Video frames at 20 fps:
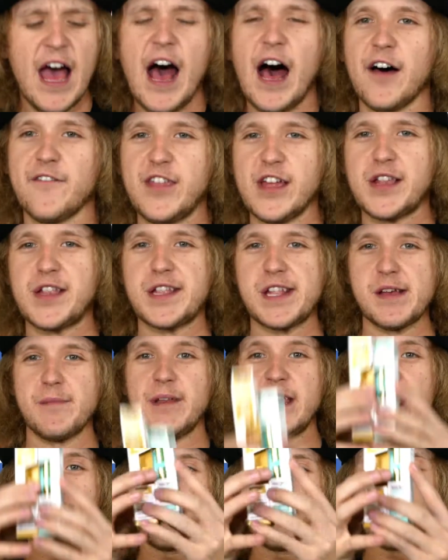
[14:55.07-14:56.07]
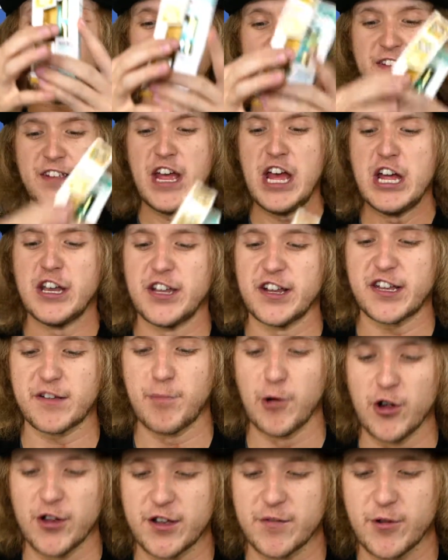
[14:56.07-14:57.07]
of the CBDFx
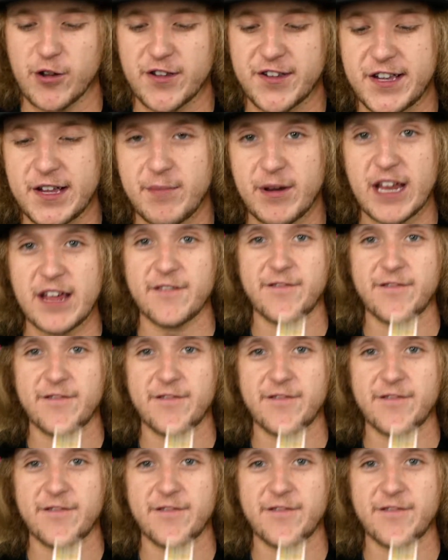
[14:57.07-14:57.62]
Disposable CBD